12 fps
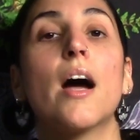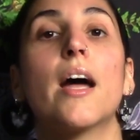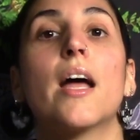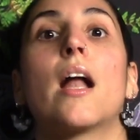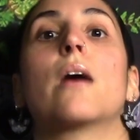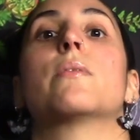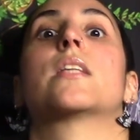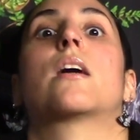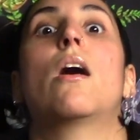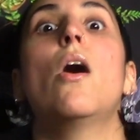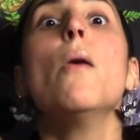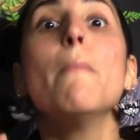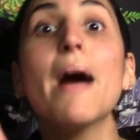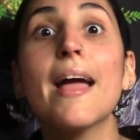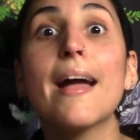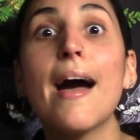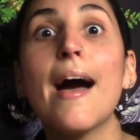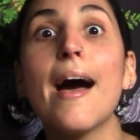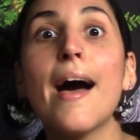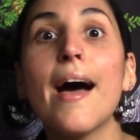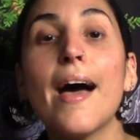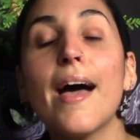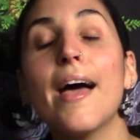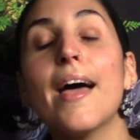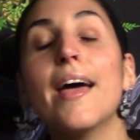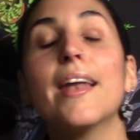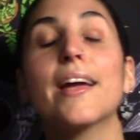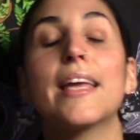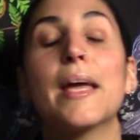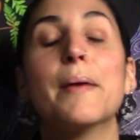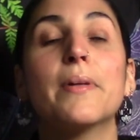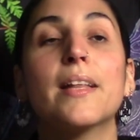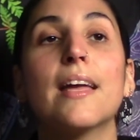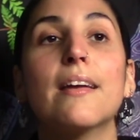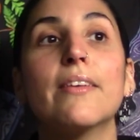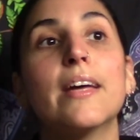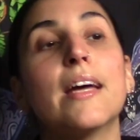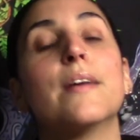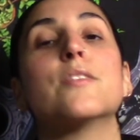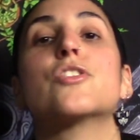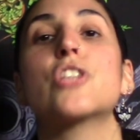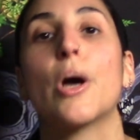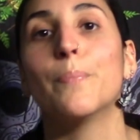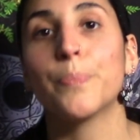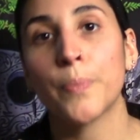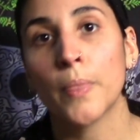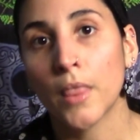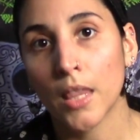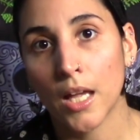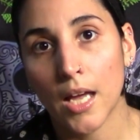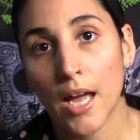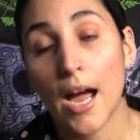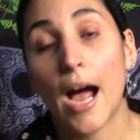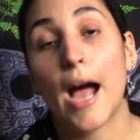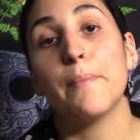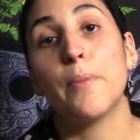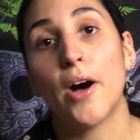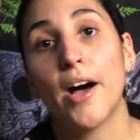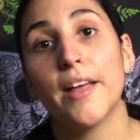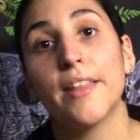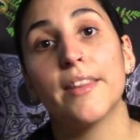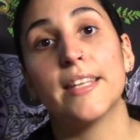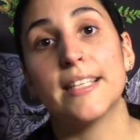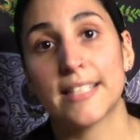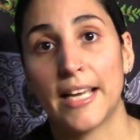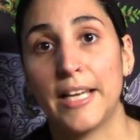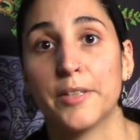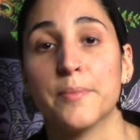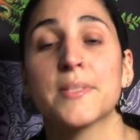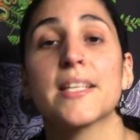it, I was like, oh my god, I can't believe it. So I bought these items,